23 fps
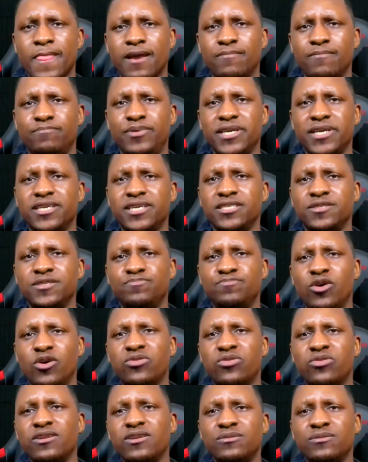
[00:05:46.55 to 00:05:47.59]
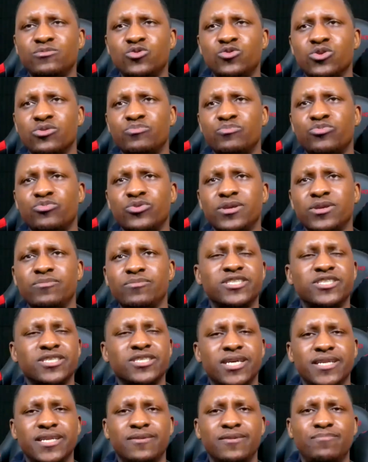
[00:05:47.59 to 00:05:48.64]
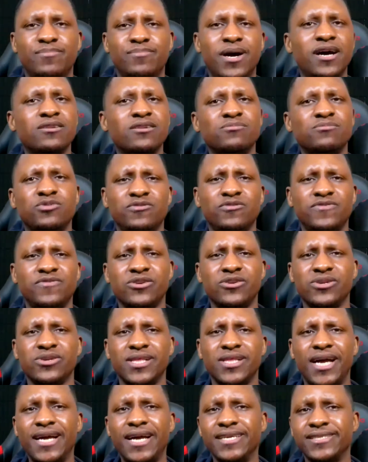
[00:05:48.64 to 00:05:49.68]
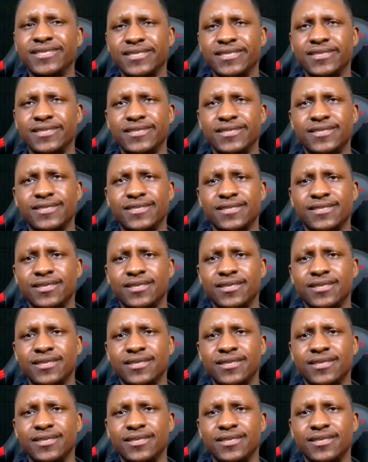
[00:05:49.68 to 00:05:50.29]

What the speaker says: because both of them were pretty much at the bottom of their alliances.